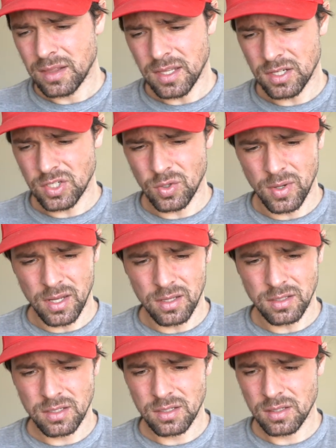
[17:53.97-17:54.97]
The issue
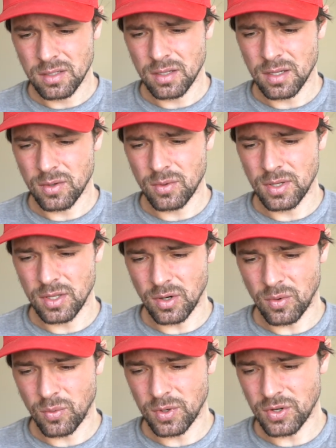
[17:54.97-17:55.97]
is, you
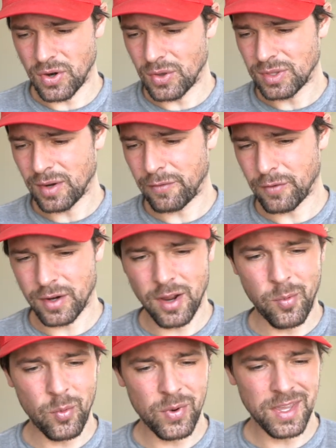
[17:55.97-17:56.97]
know, when you're out there for a
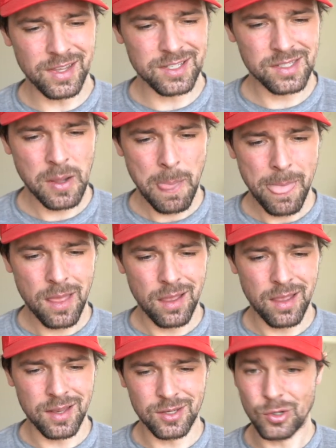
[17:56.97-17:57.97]
couple weeks
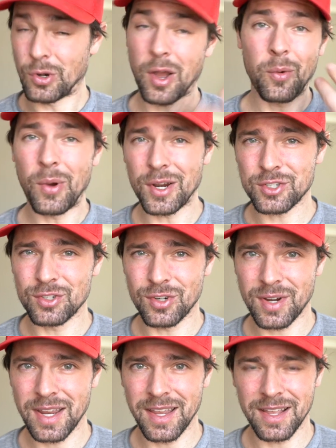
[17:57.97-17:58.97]
and you're not washing
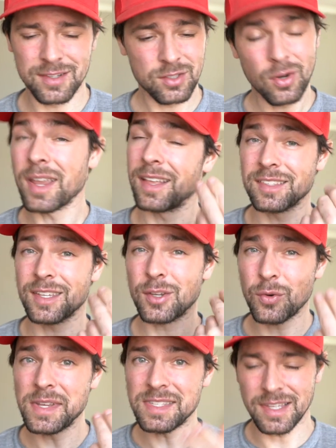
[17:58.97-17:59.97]
your hands get
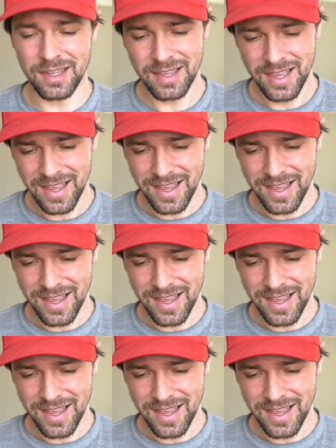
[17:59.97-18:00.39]
greasy.